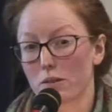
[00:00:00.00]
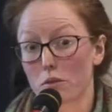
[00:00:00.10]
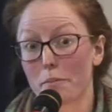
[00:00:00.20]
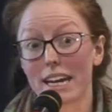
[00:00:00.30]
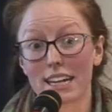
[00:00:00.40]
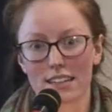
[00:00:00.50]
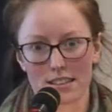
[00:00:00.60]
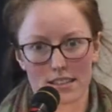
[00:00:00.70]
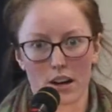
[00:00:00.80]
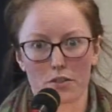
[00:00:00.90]
remain in
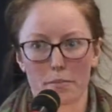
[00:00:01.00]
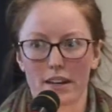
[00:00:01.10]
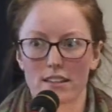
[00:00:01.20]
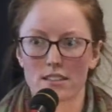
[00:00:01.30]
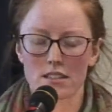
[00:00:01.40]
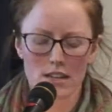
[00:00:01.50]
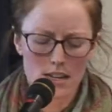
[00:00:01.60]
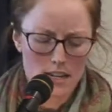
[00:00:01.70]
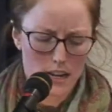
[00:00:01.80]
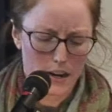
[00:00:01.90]
South
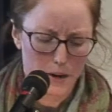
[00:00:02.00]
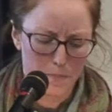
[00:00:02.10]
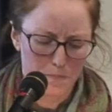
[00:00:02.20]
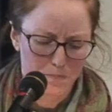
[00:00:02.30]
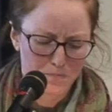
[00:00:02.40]
Bend.